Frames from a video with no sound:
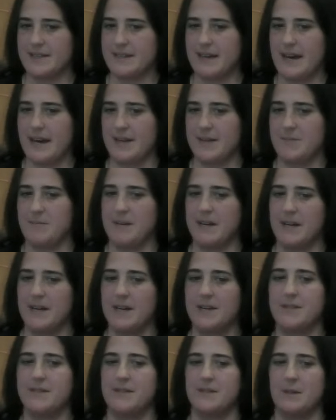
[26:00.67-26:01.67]
that
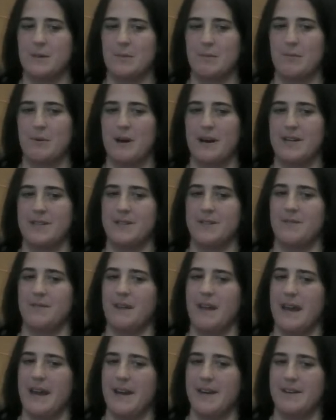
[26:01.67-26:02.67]
because the price of
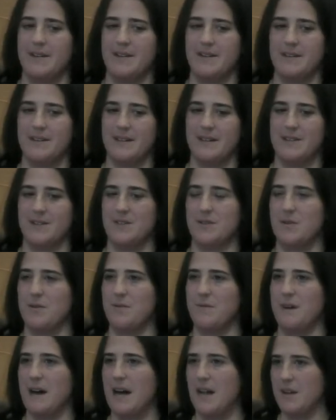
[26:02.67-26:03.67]
land is so
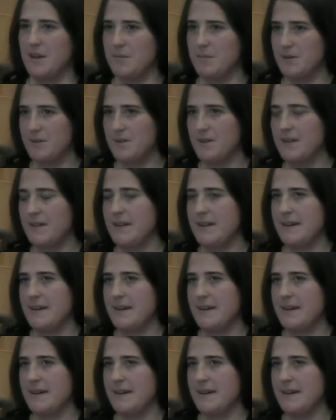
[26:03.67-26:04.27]
valuable,